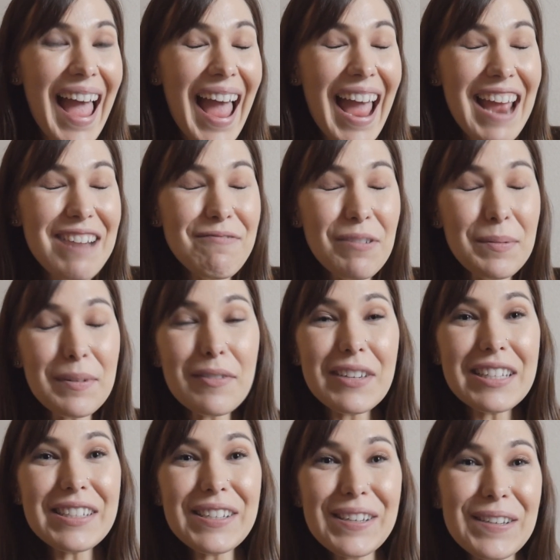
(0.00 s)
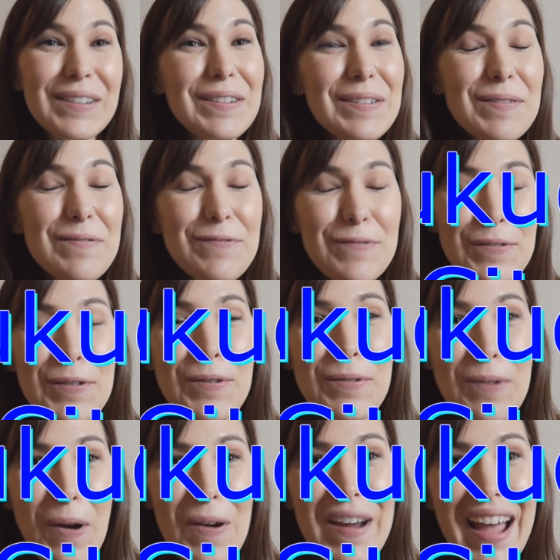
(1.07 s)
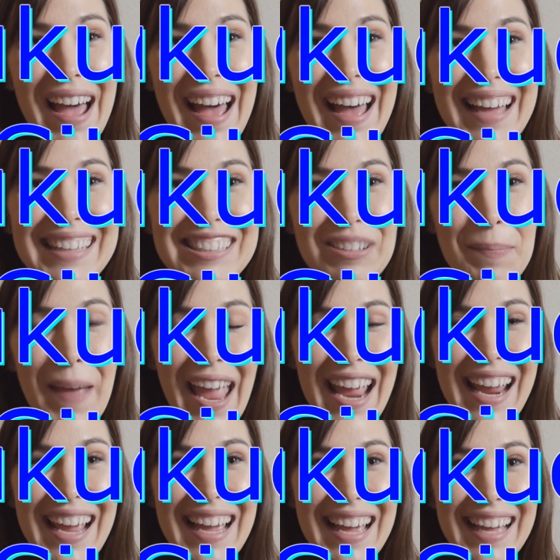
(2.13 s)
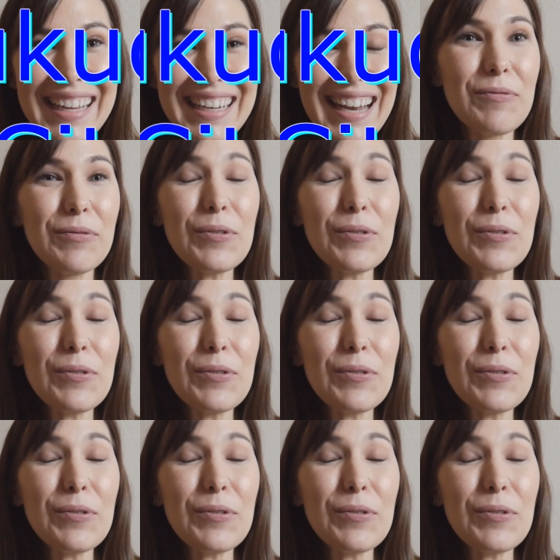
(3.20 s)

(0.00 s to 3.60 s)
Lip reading: And we're moving to Fukuoka, Japan.